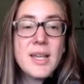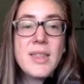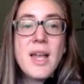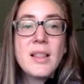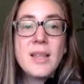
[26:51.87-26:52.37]
and
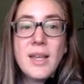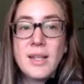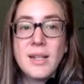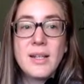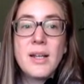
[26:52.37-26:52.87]
that
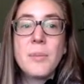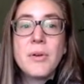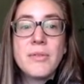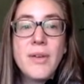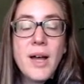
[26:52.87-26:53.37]
land cannot
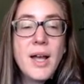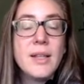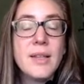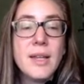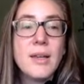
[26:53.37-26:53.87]
provide
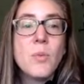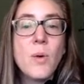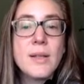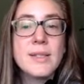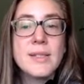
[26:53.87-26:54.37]
like it
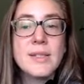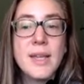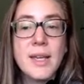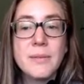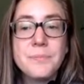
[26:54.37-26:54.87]
once
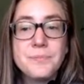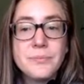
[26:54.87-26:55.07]
did.